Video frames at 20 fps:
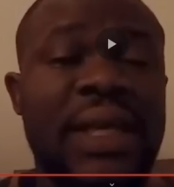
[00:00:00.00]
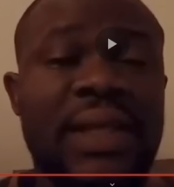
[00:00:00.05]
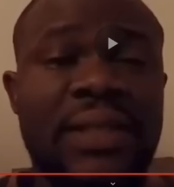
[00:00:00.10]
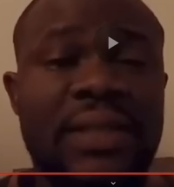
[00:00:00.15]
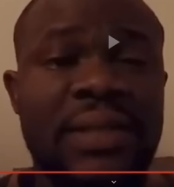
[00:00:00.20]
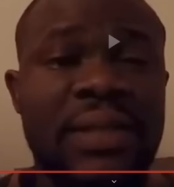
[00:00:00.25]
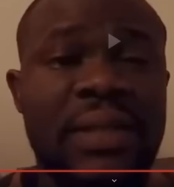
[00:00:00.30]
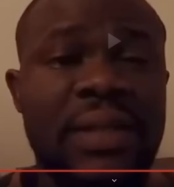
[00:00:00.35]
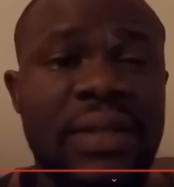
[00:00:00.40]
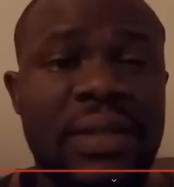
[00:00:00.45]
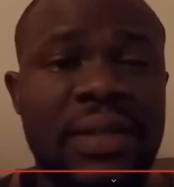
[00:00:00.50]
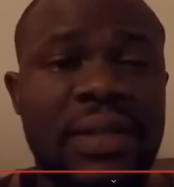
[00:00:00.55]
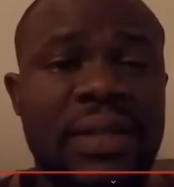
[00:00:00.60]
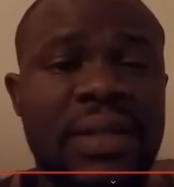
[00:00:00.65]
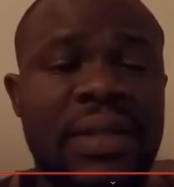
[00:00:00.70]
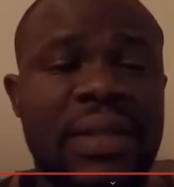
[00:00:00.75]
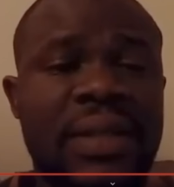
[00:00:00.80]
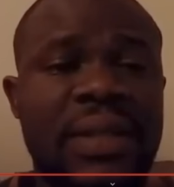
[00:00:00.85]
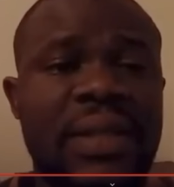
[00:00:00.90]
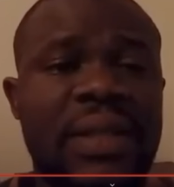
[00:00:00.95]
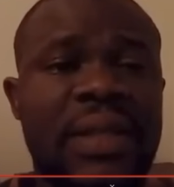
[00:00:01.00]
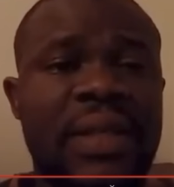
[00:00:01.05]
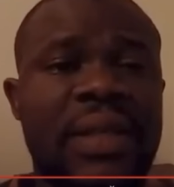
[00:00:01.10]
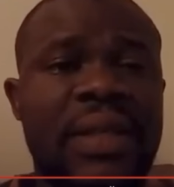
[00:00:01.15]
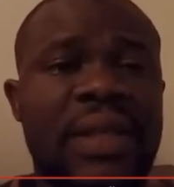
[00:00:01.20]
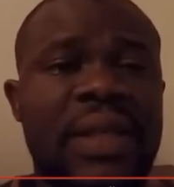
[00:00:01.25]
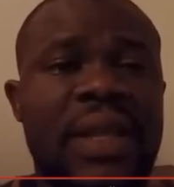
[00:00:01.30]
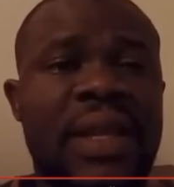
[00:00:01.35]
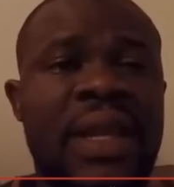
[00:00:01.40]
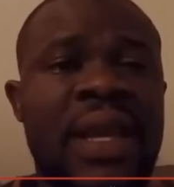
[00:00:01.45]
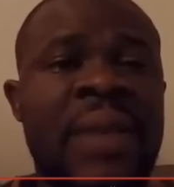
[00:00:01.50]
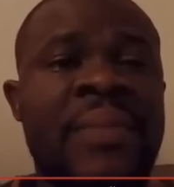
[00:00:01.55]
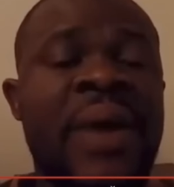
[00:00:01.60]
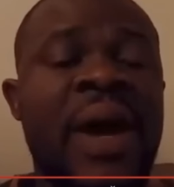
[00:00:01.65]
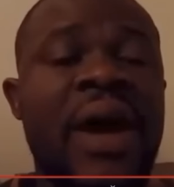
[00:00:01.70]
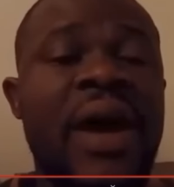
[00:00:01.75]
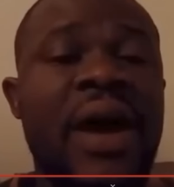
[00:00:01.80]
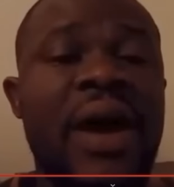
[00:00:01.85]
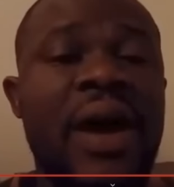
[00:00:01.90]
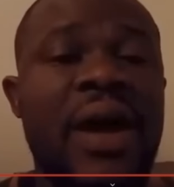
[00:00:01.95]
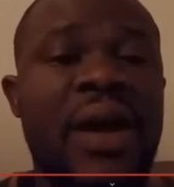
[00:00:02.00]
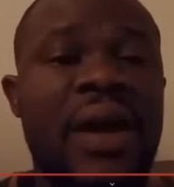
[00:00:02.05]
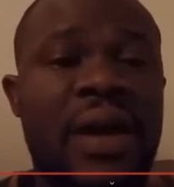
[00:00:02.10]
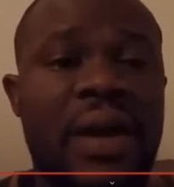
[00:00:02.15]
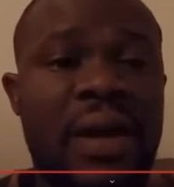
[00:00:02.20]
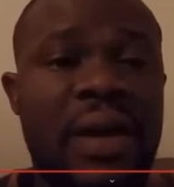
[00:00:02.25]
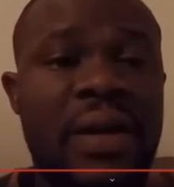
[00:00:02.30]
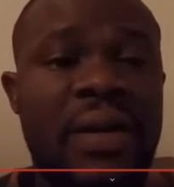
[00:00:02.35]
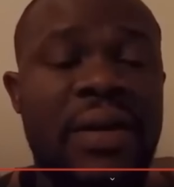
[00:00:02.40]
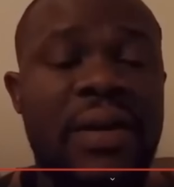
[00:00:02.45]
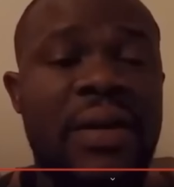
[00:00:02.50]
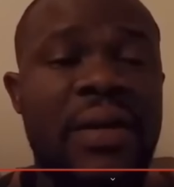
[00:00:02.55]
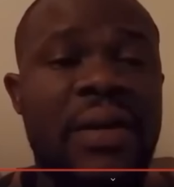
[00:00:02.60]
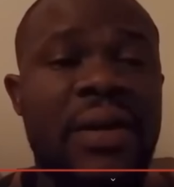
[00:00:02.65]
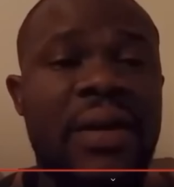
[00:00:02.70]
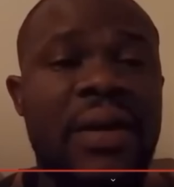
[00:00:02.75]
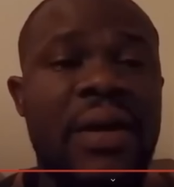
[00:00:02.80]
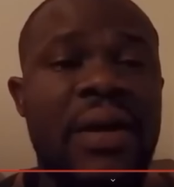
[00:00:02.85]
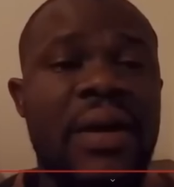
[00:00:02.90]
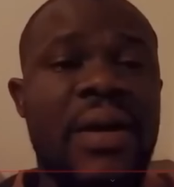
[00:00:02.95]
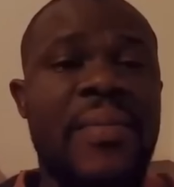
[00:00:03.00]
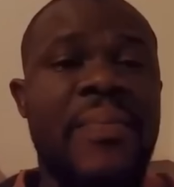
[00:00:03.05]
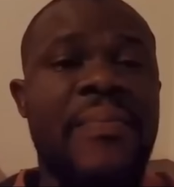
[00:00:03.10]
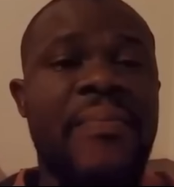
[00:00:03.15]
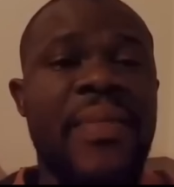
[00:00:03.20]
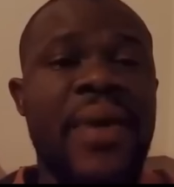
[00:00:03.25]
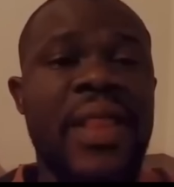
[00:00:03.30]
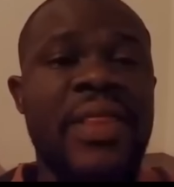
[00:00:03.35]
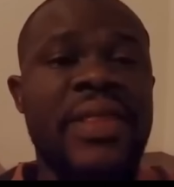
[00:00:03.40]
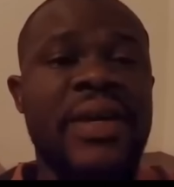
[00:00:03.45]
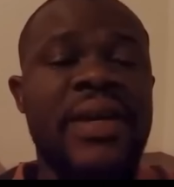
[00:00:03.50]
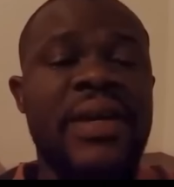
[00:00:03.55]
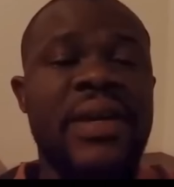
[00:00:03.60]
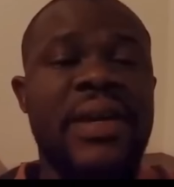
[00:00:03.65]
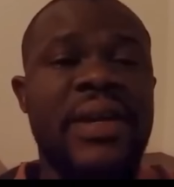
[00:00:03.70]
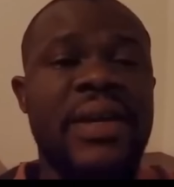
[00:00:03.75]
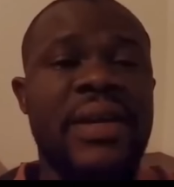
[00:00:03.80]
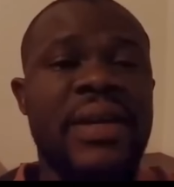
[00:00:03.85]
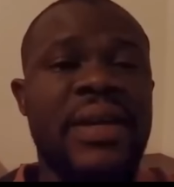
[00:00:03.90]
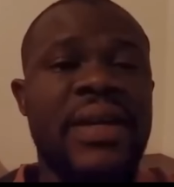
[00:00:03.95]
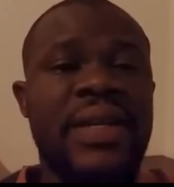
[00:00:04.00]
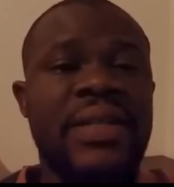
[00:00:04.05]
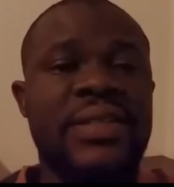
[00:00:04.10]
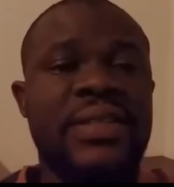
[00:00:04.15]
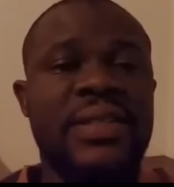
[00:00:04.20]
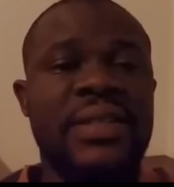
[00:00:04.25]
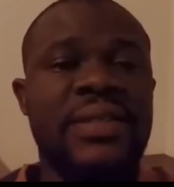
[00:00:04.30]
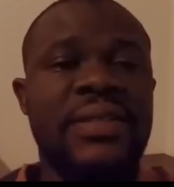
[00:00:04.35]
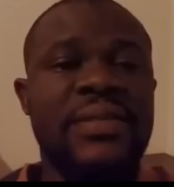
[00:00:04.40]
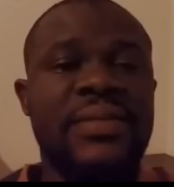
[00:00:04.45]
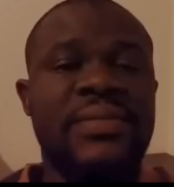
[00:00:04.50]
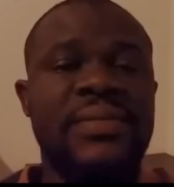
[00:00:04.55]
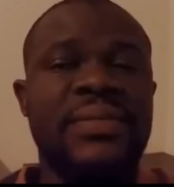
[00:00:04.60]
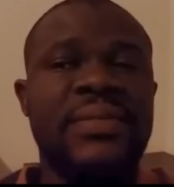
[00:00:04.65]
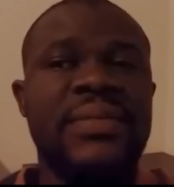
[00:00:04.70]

Selector, they name her Mother Nature.